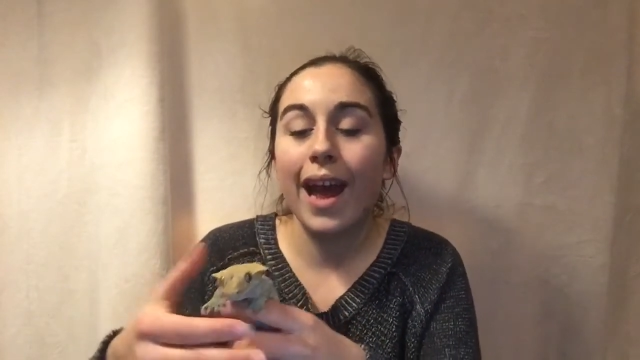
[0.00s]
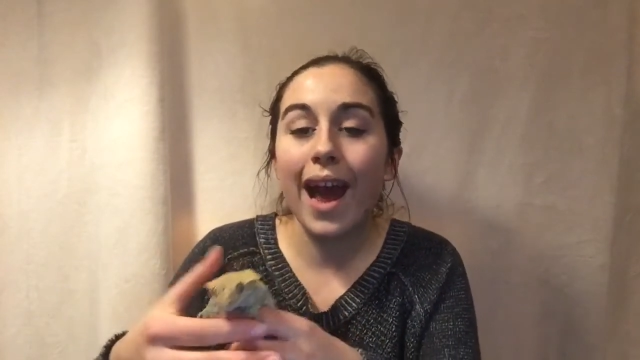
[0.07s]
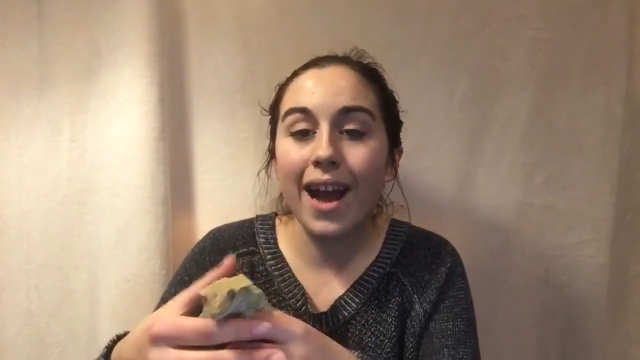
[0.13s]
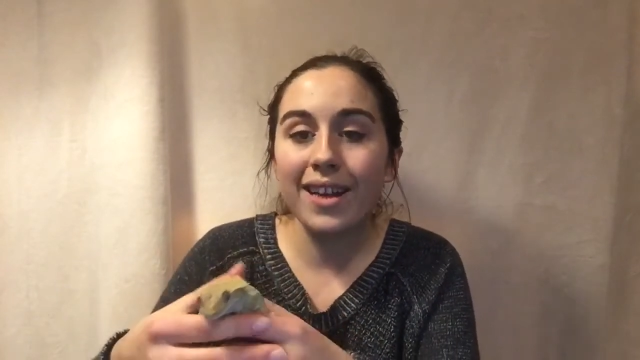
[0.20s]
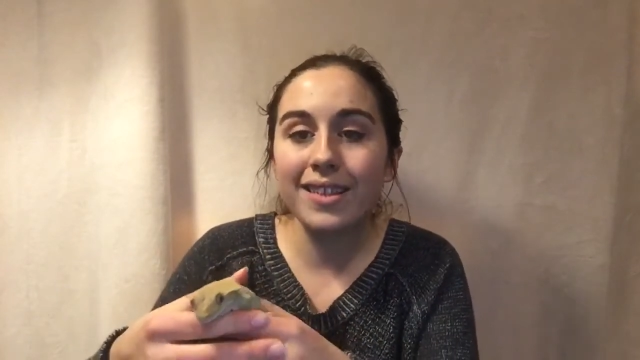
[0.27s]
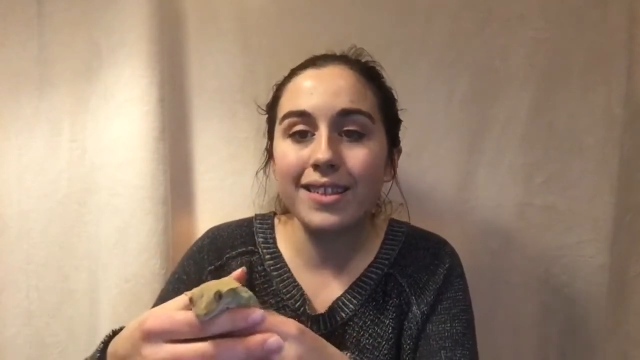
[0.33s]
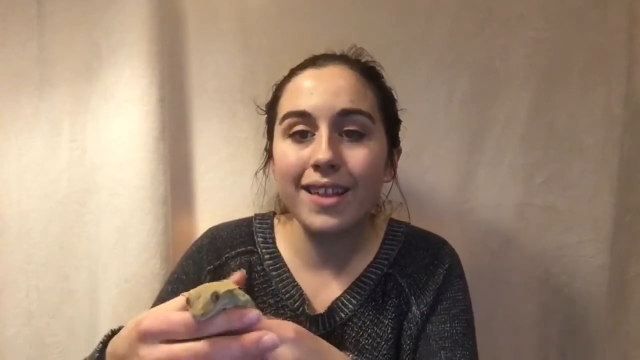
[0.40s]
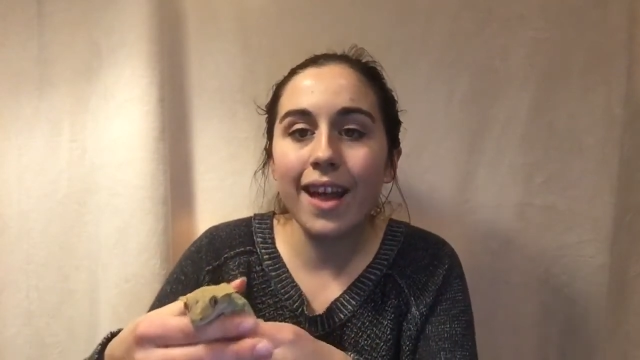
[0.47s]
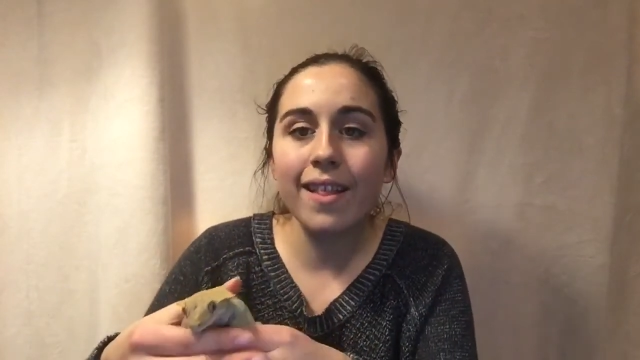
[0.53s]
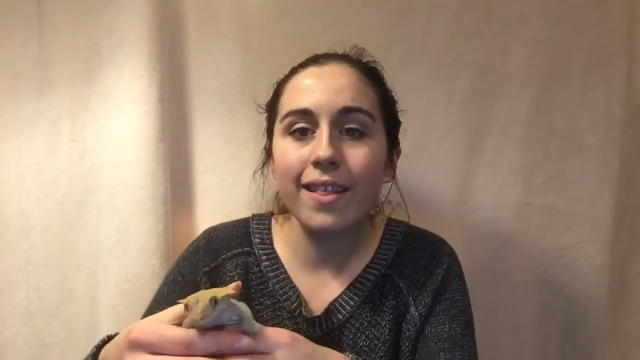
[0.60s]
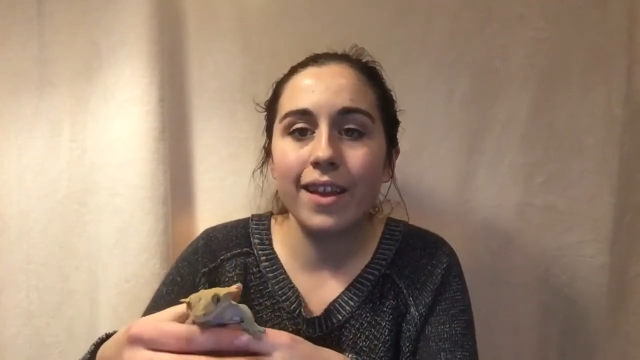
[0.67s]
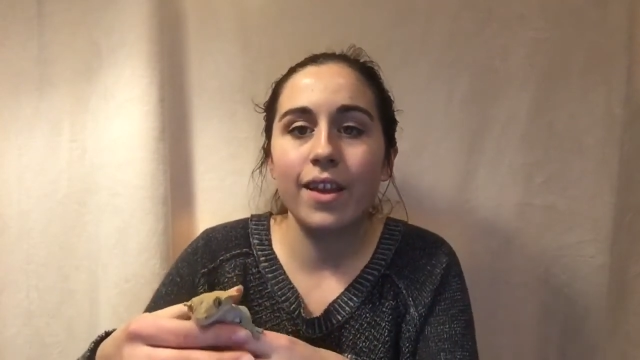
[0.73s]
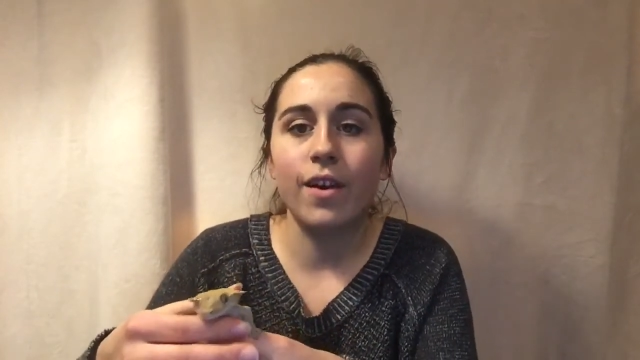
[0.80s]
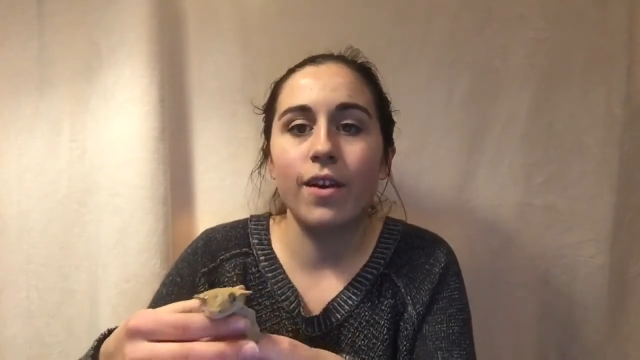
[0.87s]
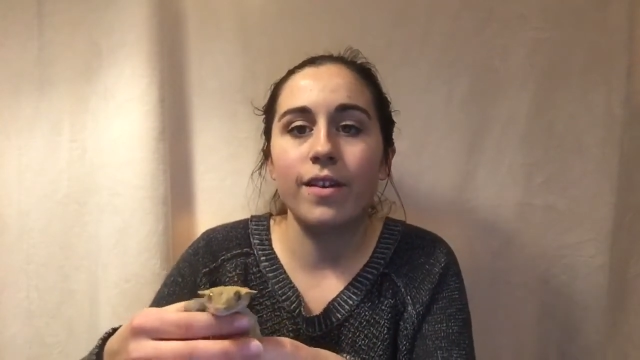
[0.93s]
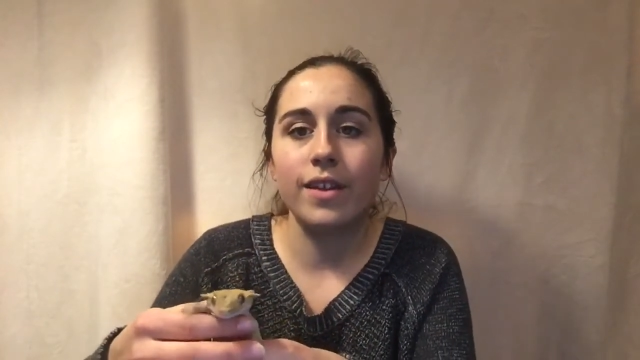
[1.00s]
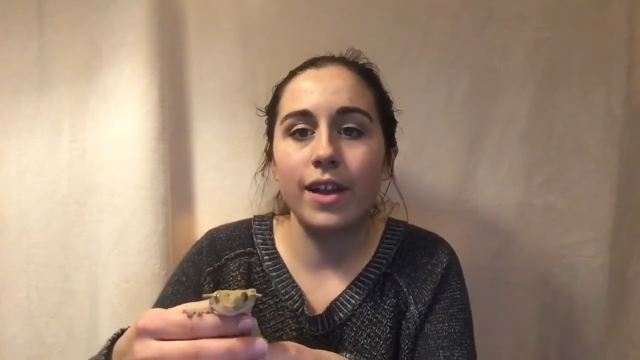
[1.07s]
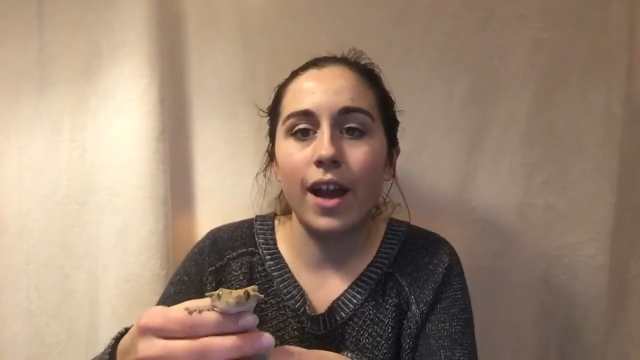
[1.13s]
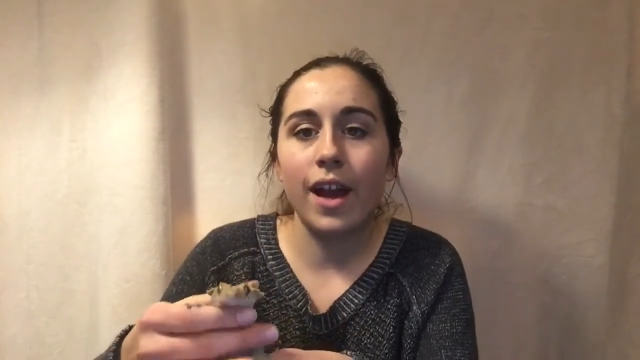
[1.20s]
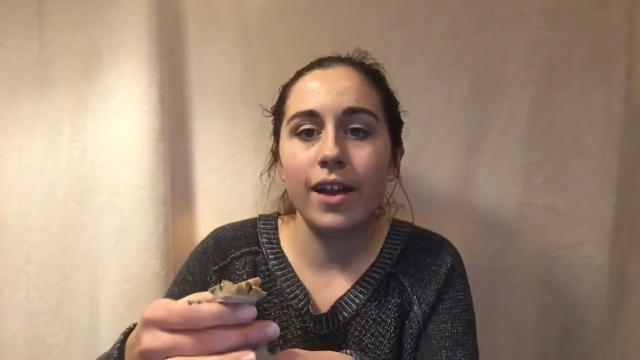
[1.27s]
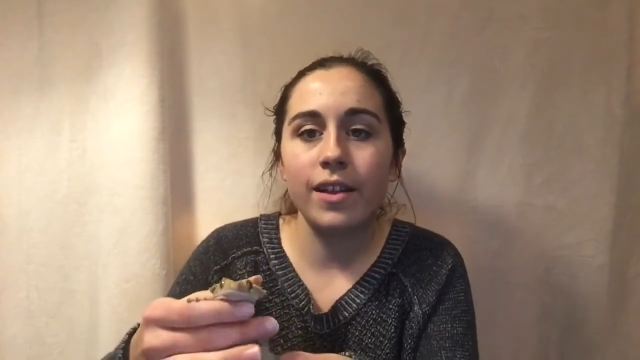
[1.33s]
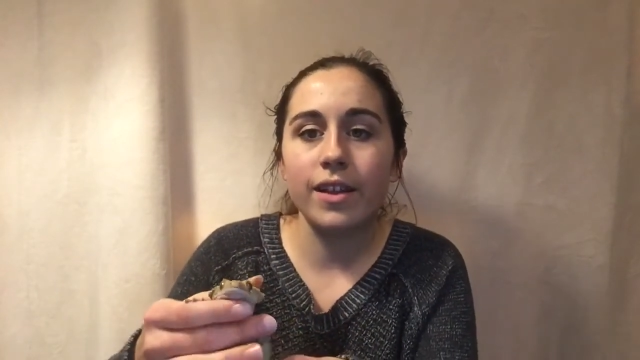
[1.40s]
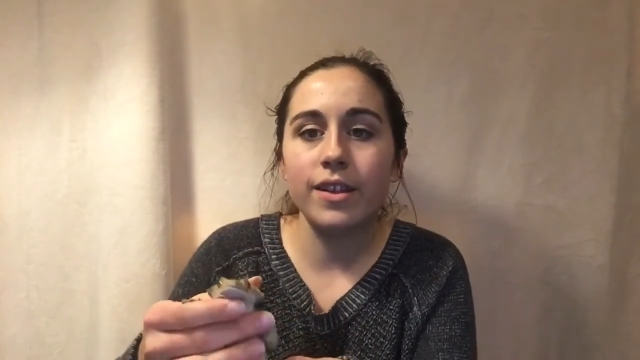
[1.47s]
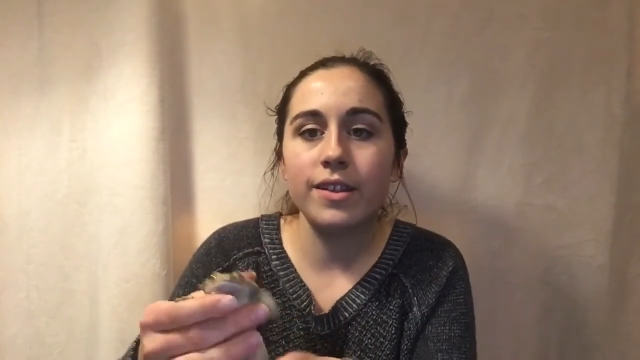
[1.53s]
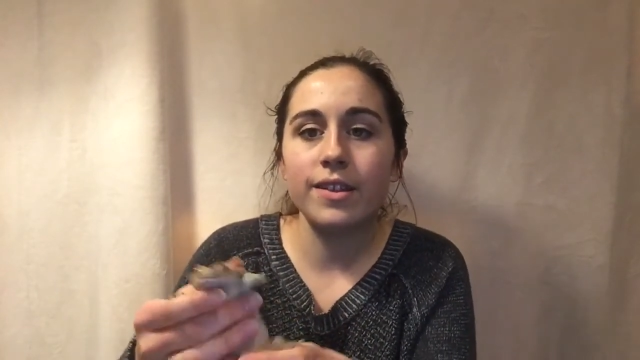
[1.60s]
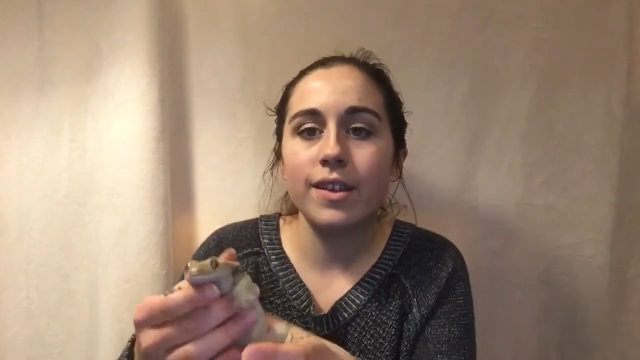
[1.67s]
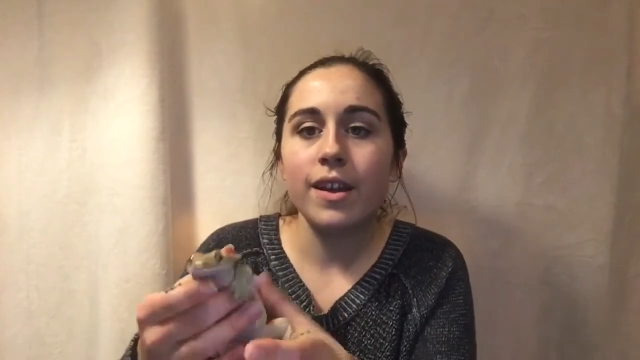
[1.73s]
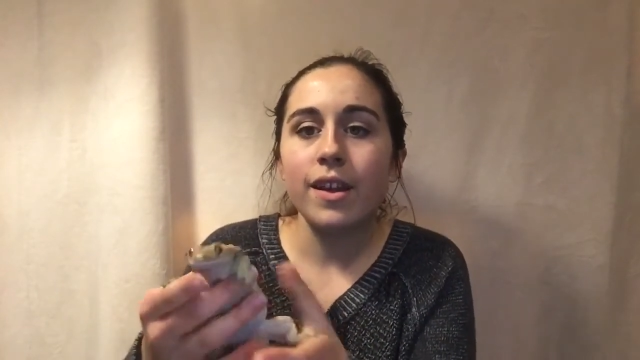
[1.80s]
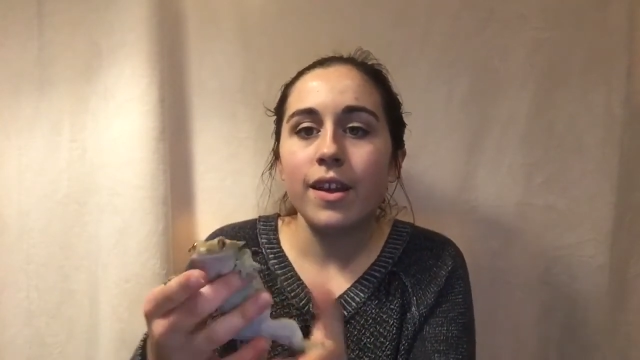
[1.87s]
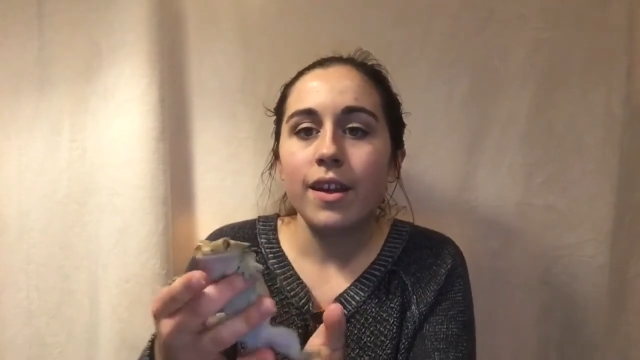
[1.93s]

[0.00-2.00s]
accidentally on the islands.